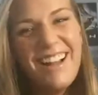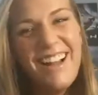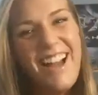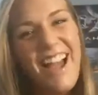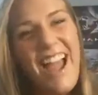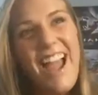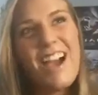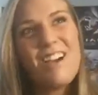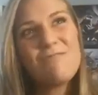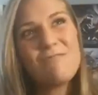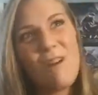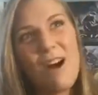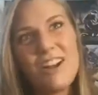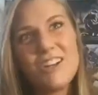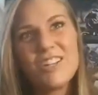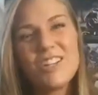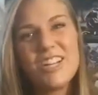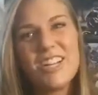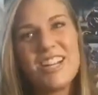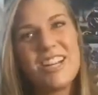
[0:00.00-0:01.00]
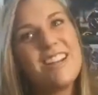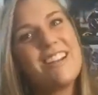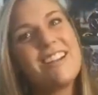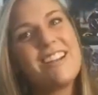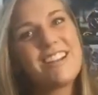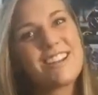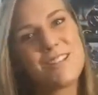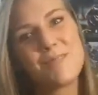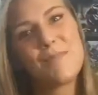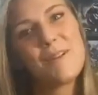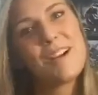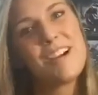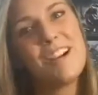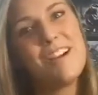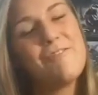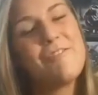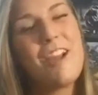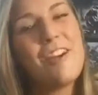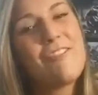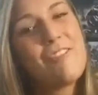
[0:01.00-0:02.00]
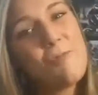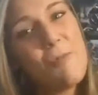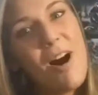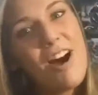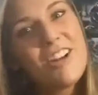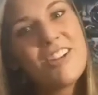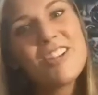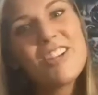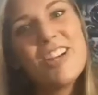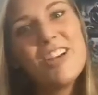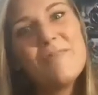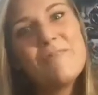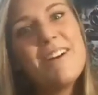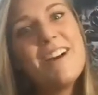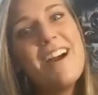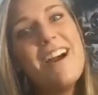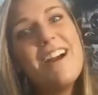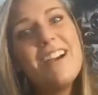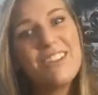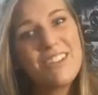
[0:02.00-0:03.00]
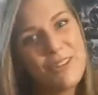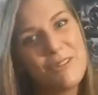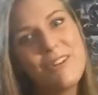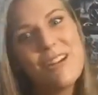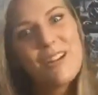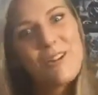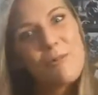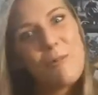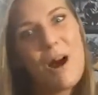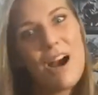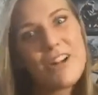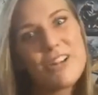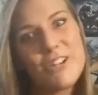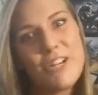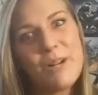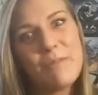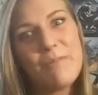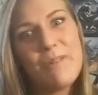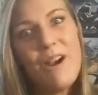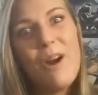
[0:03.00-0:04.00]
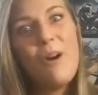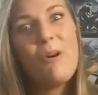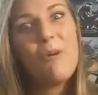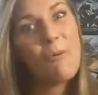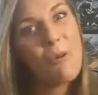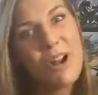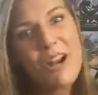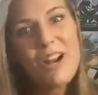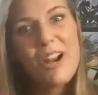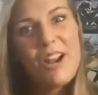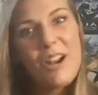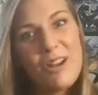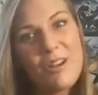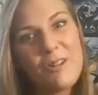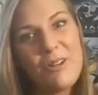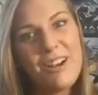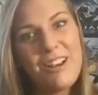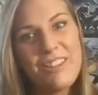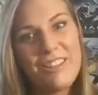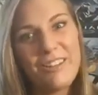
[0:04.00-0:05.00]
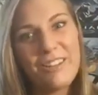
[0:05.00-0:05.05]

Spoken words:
and watching Hidden Xperia. If you haven't watched him, you need to watch him. What are you doing with your